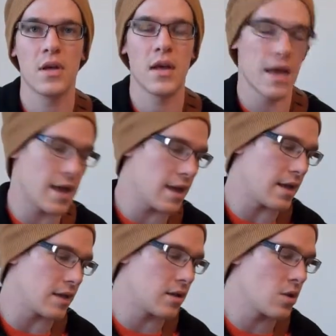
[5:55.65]

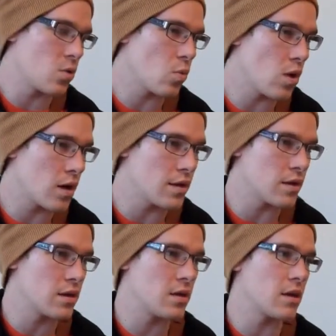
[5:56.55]
and 1
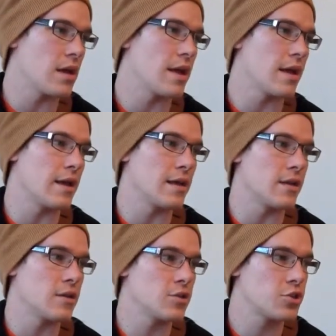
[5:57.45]
and
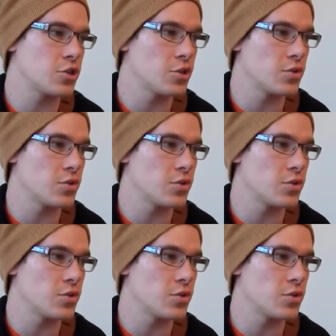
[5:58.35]
2